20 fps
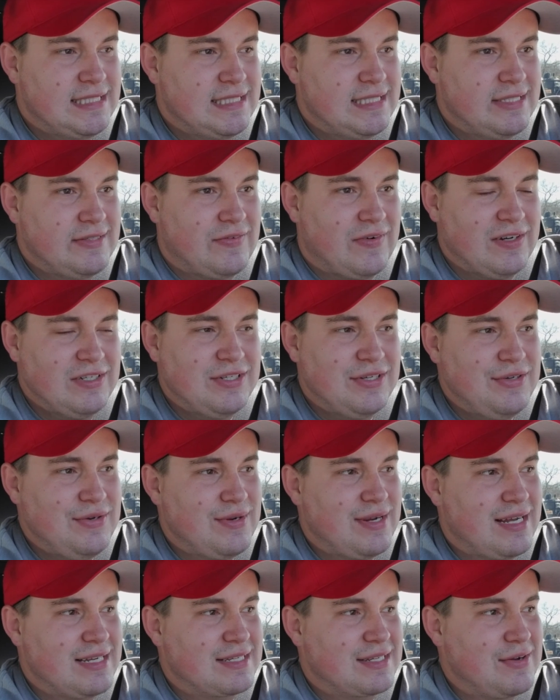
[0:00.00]
watching you
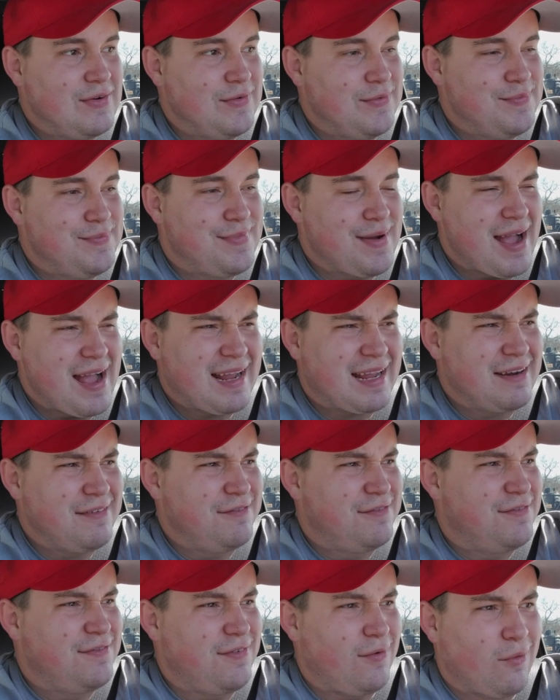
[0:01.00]
guys go back and
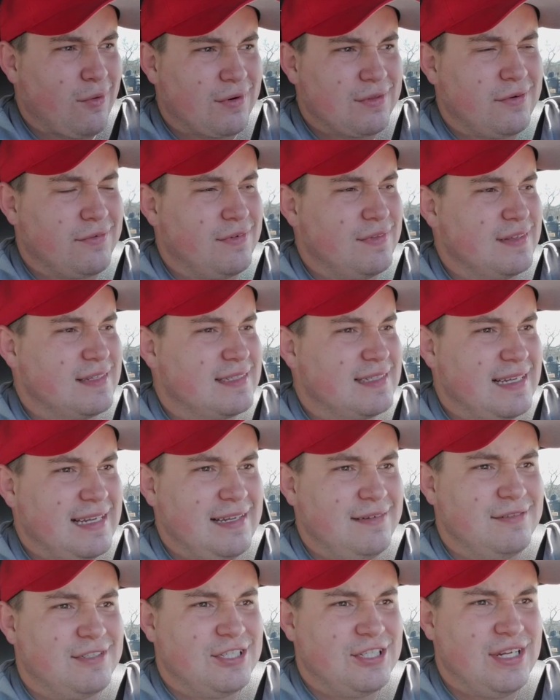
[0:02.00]
forth over the
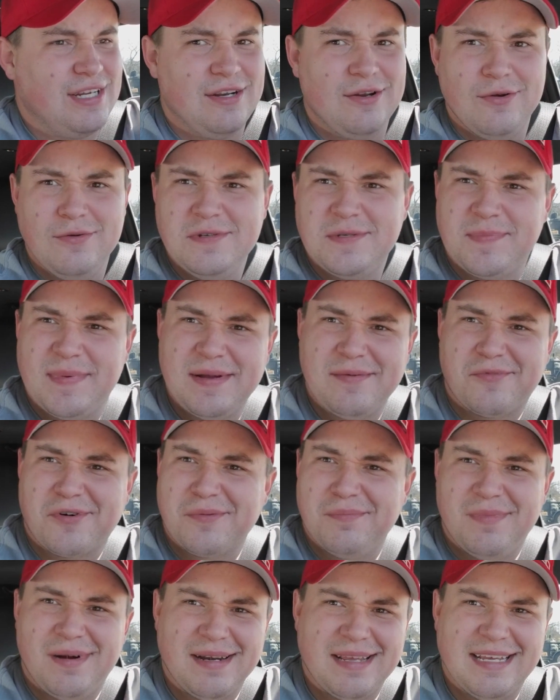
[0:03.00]
same shit and who spent
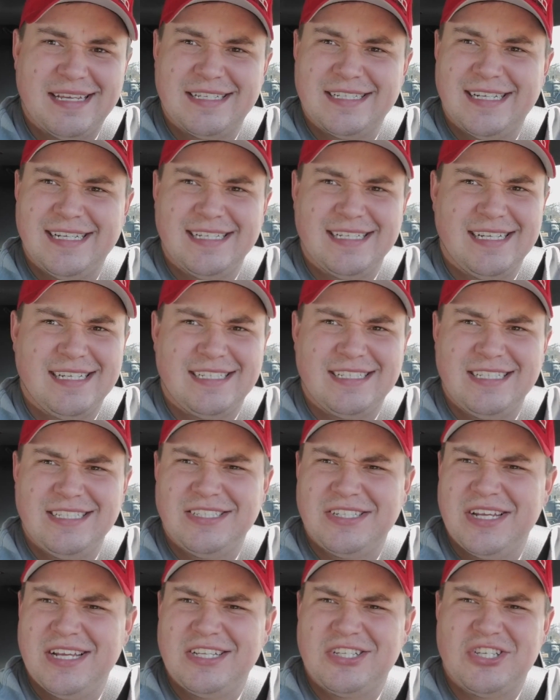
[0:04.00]
more money.
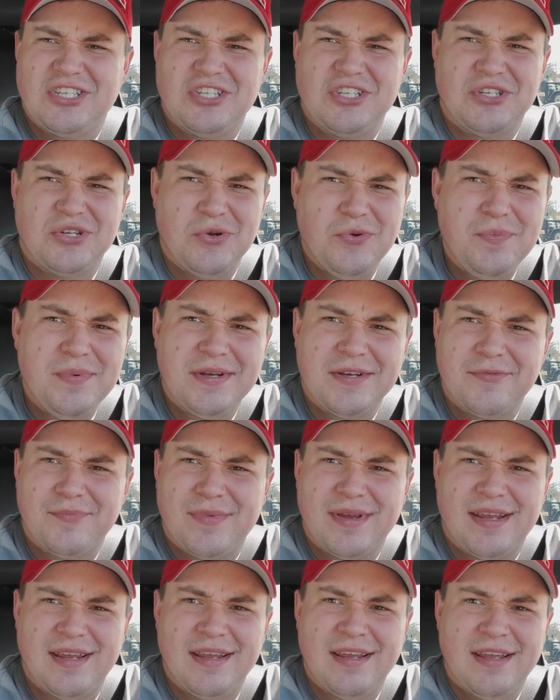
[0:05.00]
It's stupid to
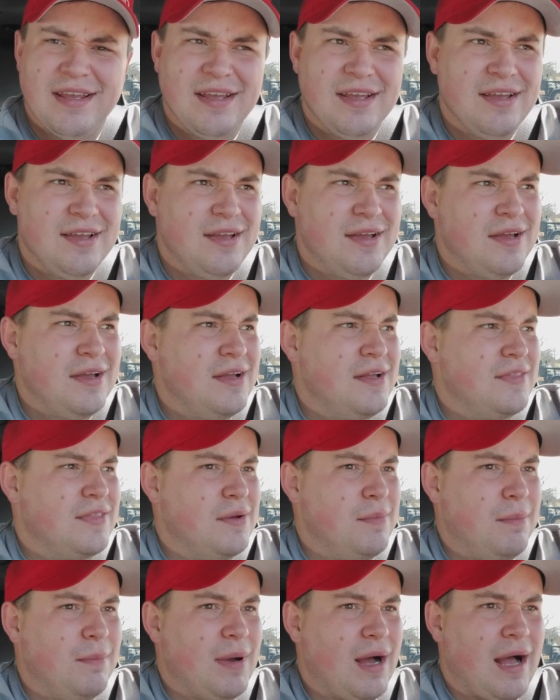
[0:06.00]
me.
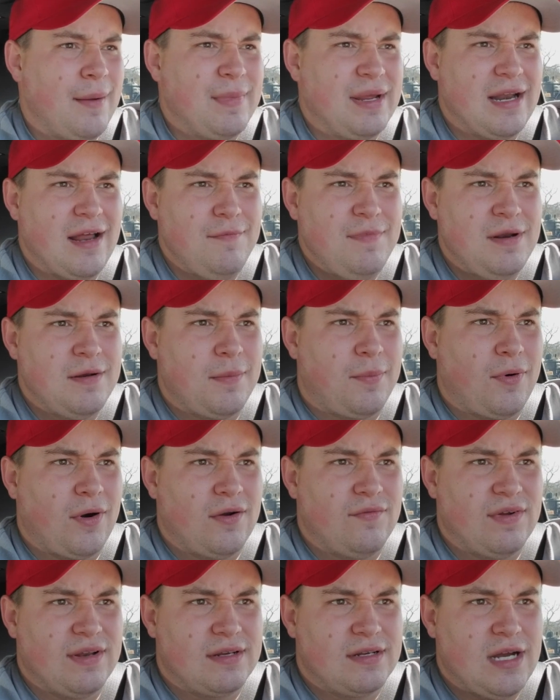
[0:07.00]
I mean, I've been a part
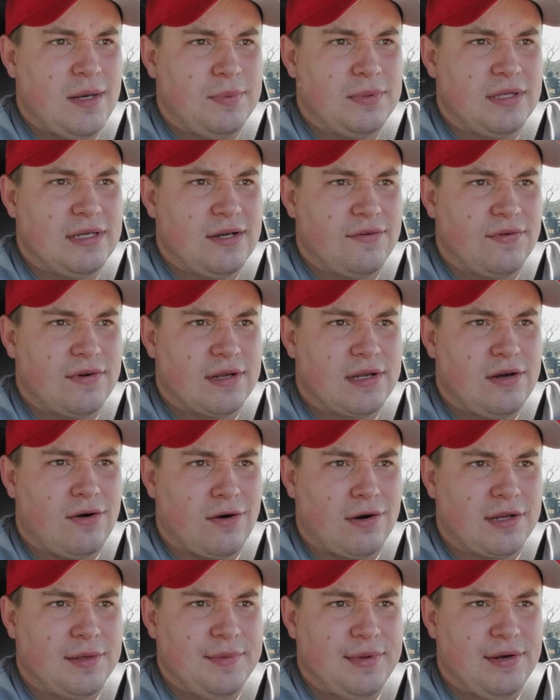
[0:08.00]
of a couple of different
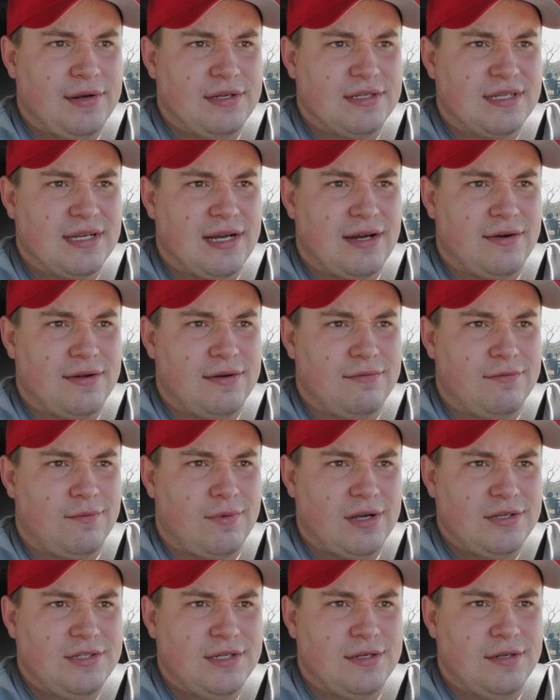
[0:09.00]
car communities now, and
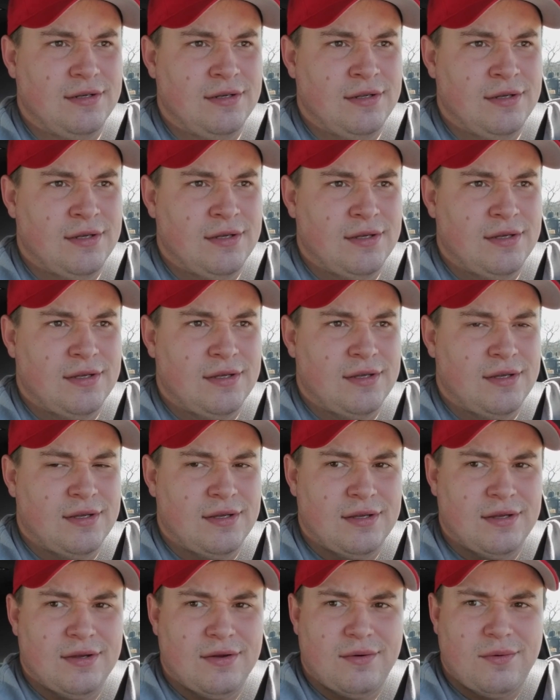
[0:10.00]
watching
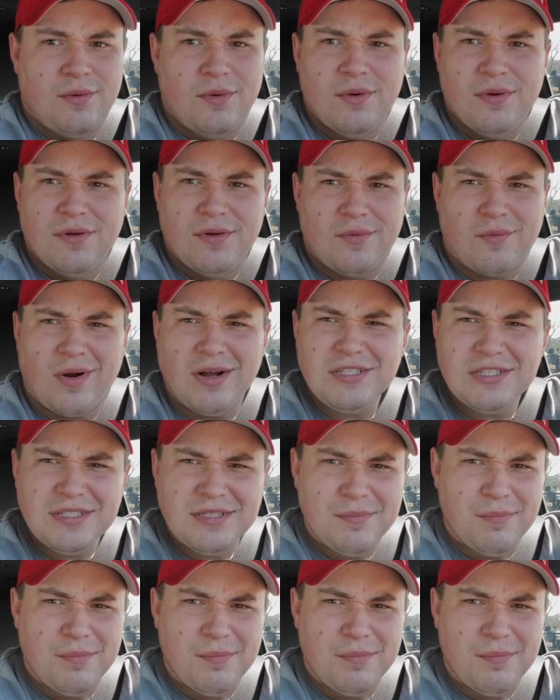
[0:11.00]
the